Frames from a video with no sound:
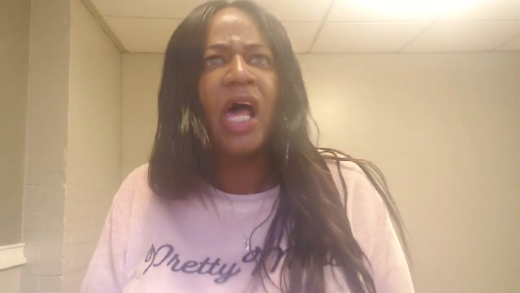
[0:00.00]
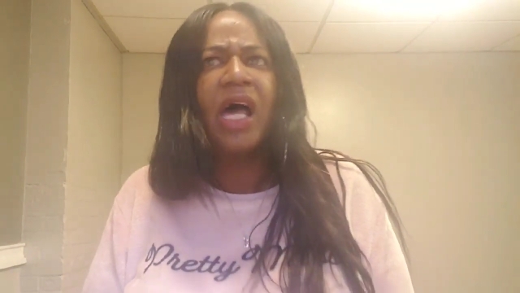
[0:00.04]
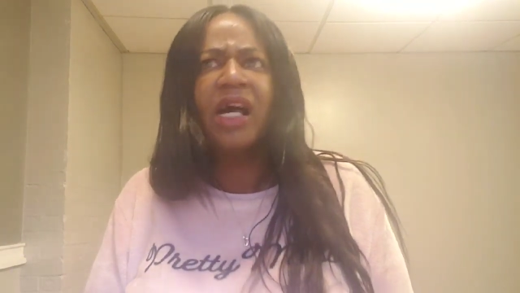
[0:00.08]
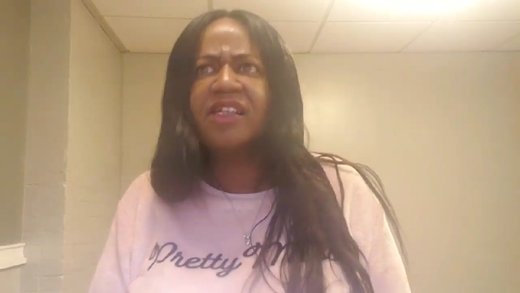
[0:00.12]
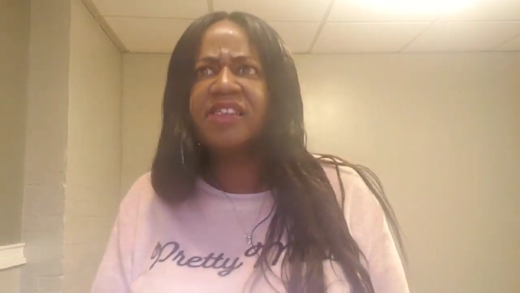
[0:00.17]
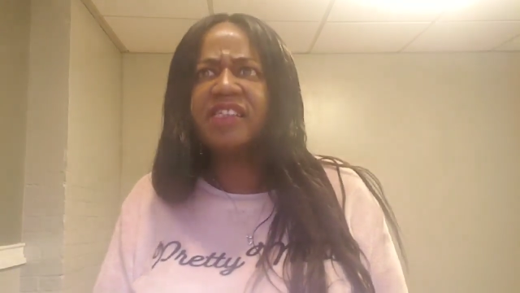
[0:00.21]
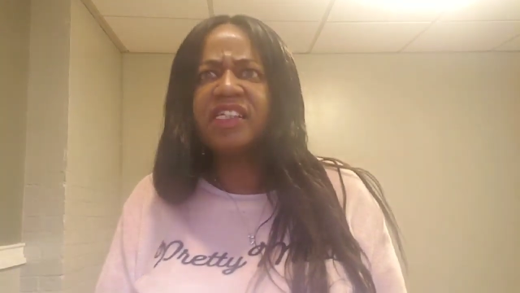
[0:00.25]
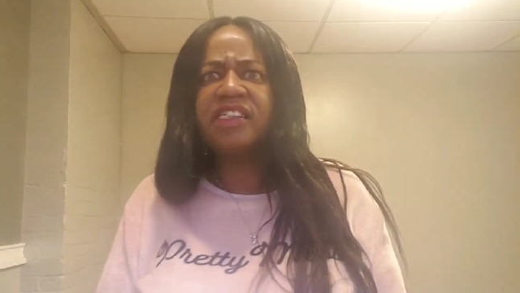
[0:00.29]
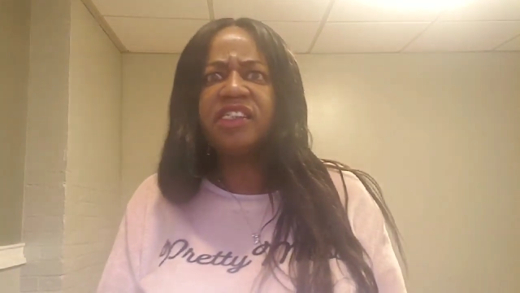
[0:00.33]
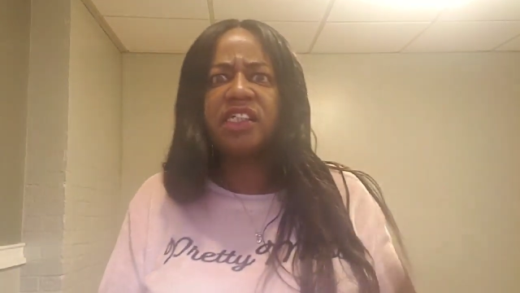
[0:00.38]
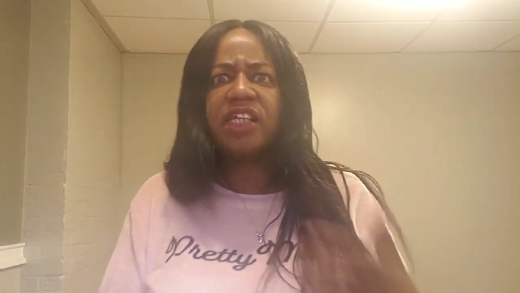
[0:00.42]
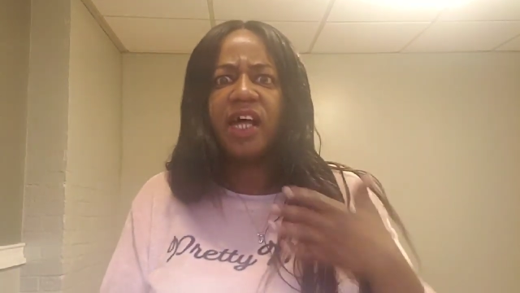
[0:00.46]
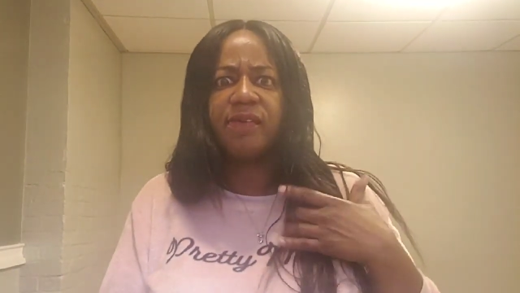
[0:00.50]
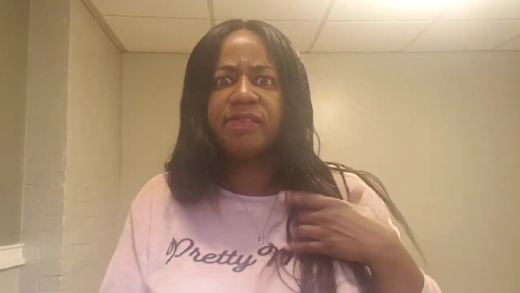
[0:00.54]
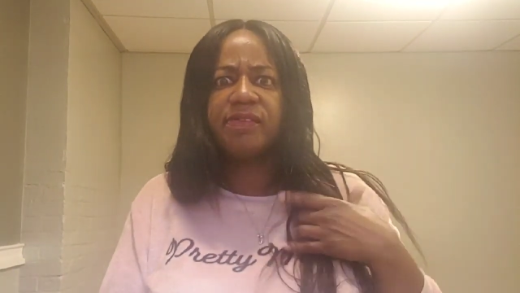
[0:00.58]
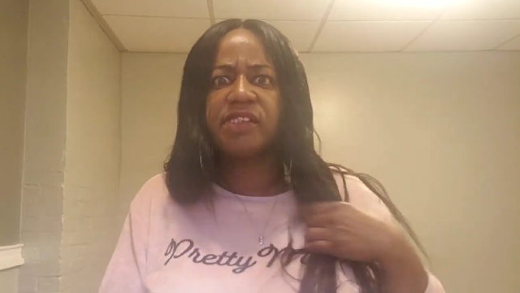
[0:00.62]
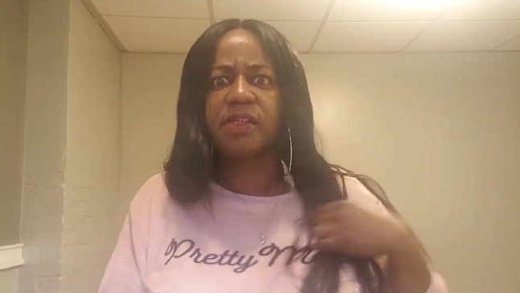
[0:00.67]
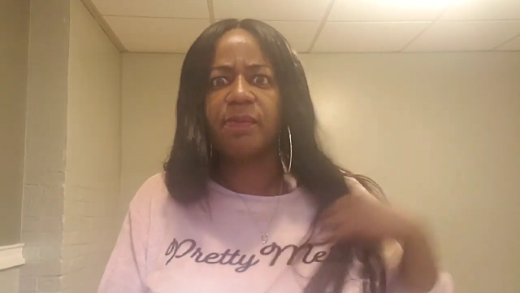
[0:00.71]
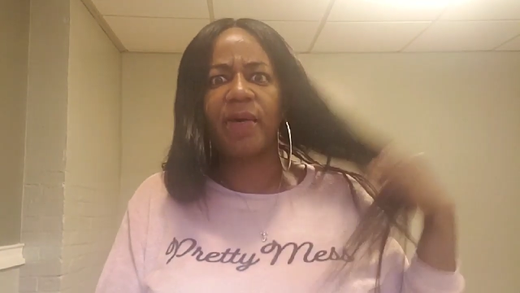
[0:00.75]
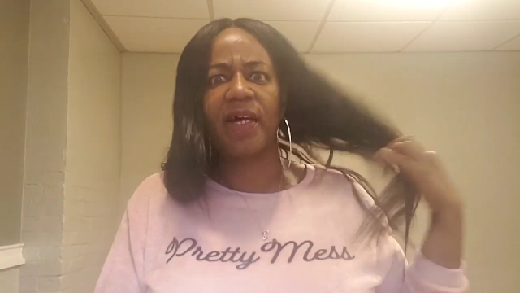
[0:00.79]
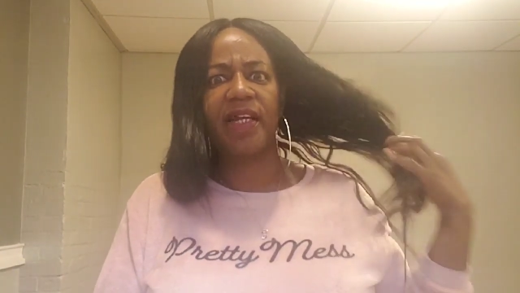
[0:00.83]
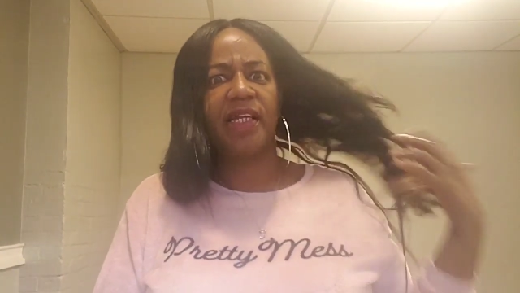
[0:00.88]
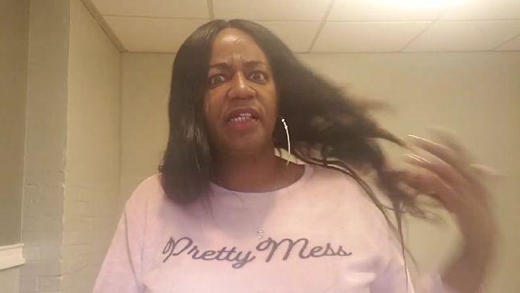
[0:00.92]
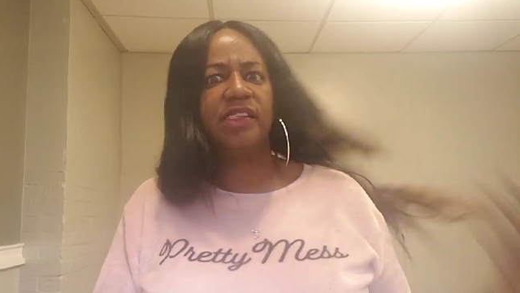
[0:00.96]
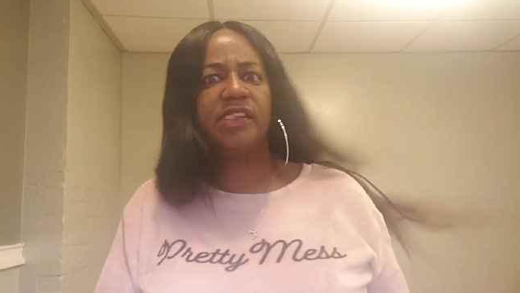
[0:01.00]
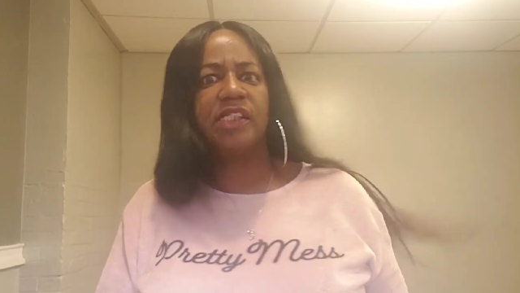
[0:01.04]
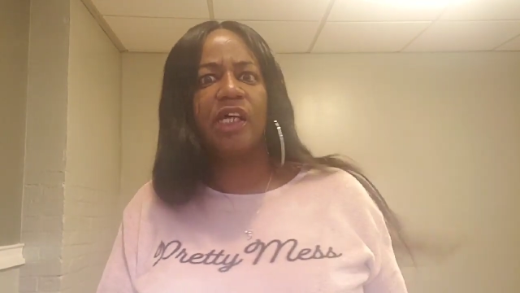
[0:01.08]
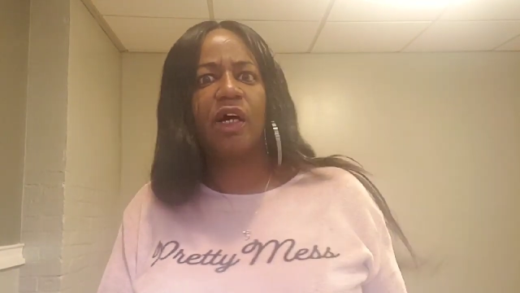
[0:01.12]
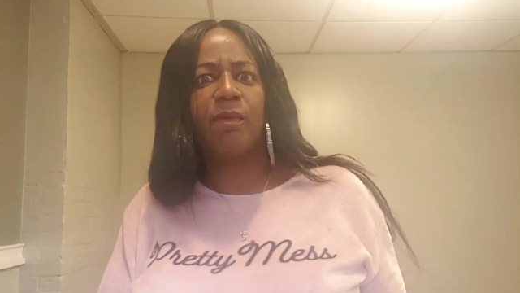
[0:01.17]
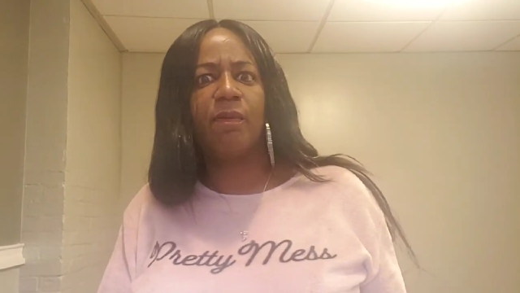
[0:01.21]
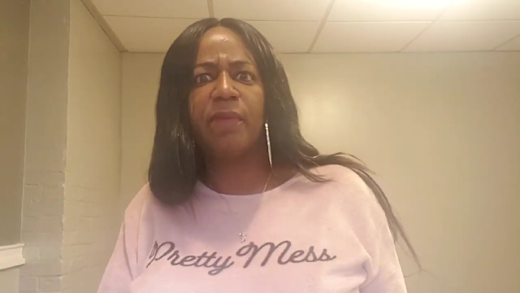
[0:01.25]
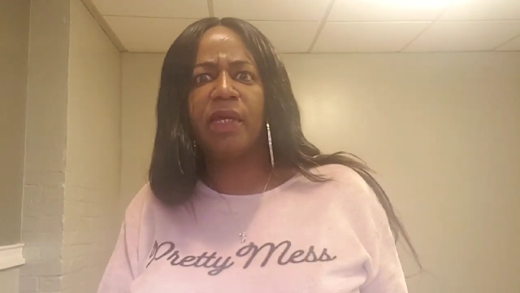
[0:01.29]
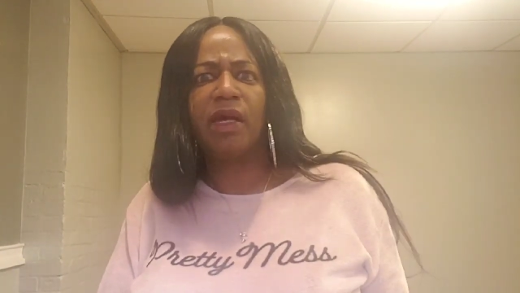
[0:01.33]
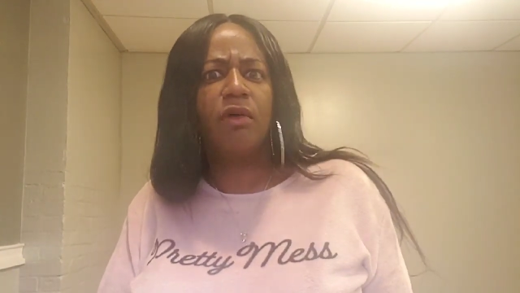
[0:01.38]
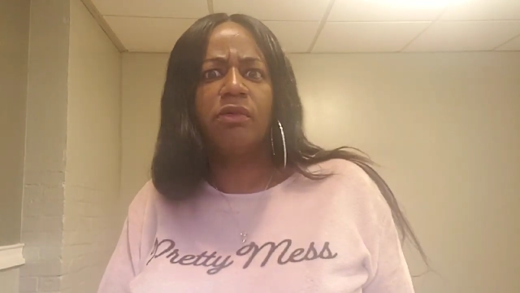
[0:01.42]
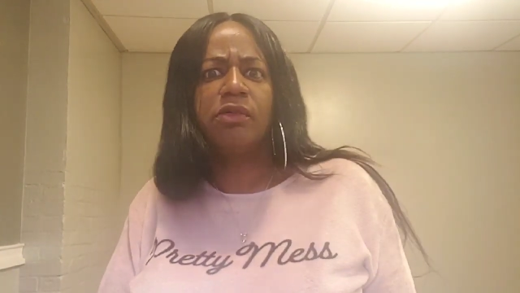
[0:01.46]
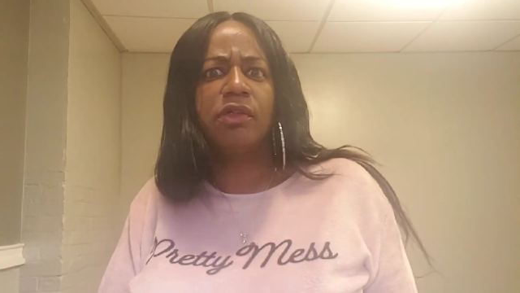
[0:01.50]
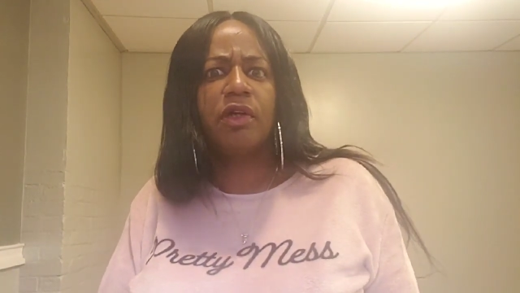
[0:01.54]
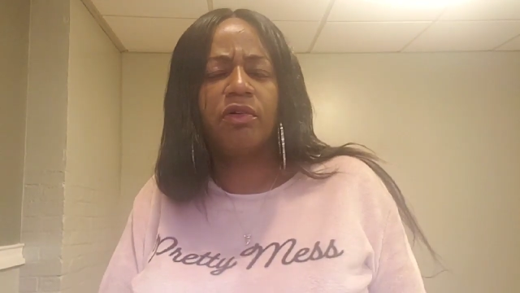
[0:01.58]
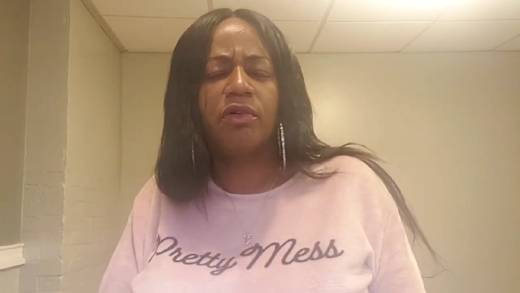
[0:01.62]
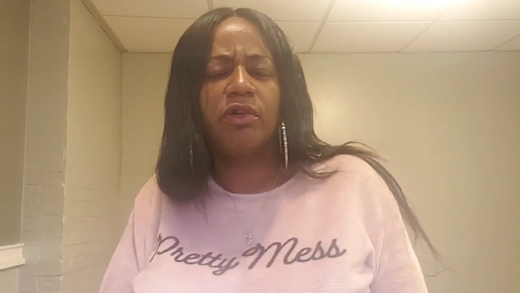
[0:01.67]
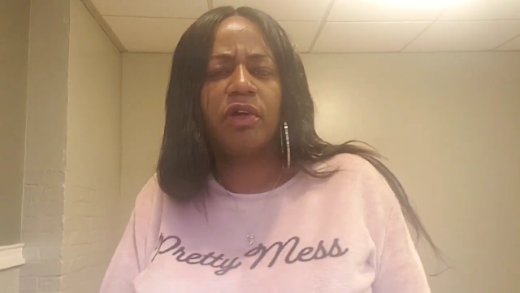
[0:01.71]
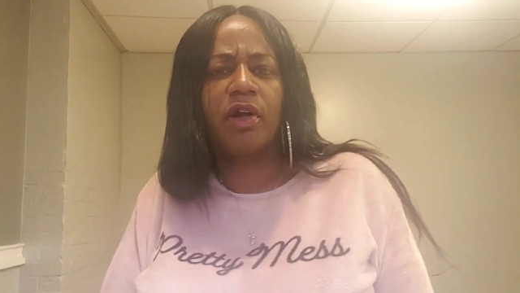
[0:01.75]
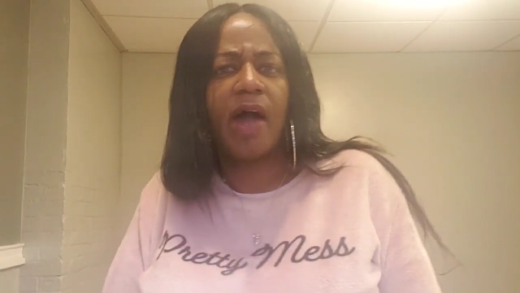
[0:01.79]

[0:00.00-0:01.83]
Because I did have somebody tell me, oh no,